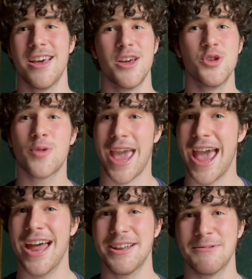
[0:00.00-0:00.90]
You
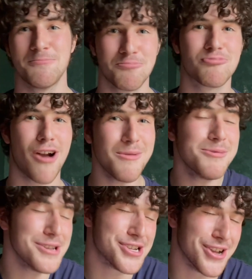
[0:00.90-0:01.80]
can, and
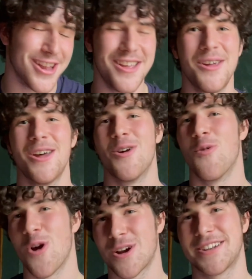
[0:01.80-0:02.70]
probably should,
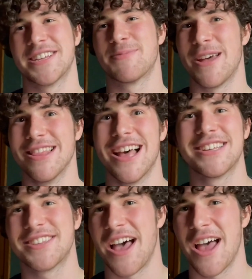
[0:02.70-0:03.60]
work to spend
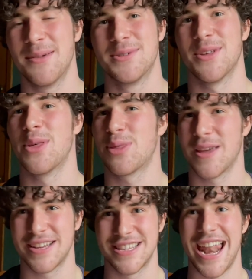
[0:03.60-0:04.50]
less times on the
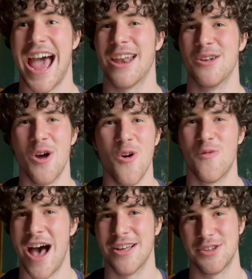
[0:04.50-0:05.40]
things that add no
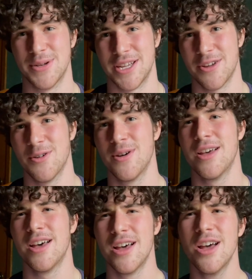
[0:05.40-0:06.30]
value to you.
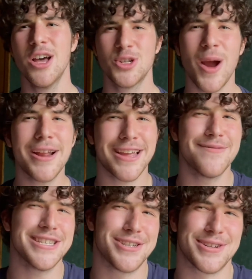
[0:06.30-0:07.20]
Try to
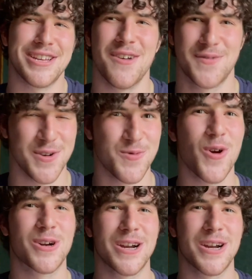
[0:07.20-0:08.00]
convince yourself to work